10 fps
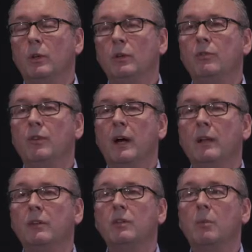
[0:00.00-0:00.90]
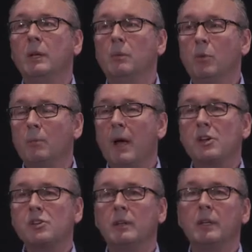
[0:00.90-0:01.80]
will you find, somebody more
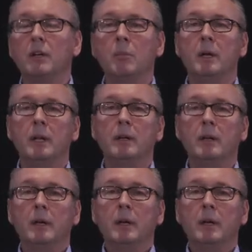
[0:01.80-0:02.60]
passionately committed